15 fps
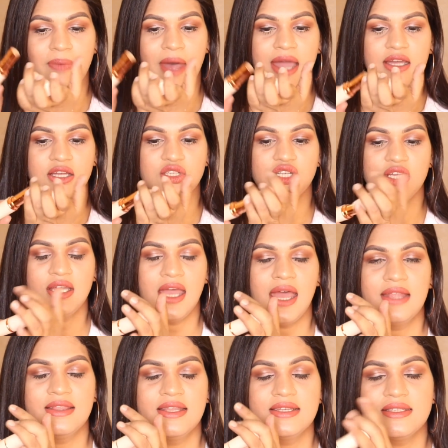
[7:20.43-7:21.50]
packaging
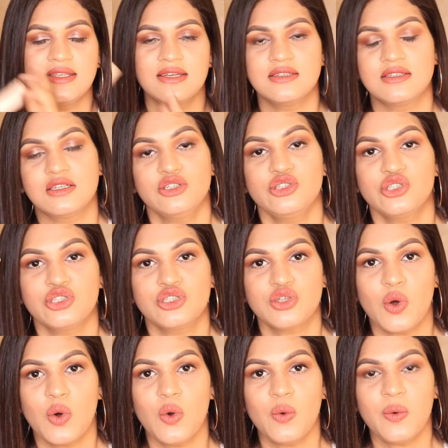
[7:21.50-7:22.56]
and this is
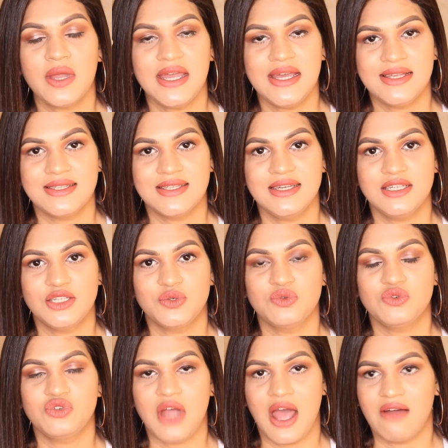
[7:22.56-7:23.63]
so easy
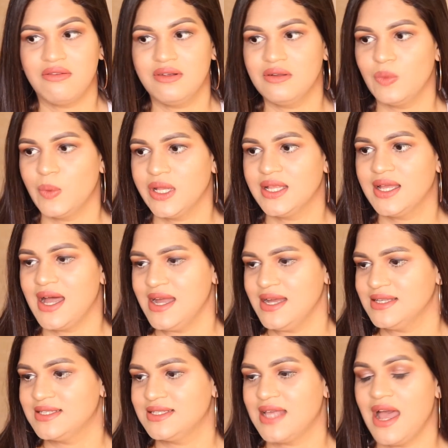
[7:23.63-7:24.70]
to travel with,
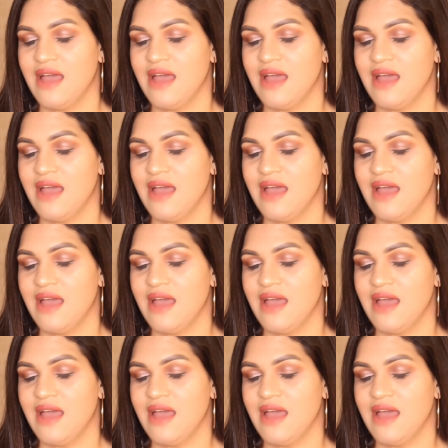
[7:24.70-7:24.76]
guys.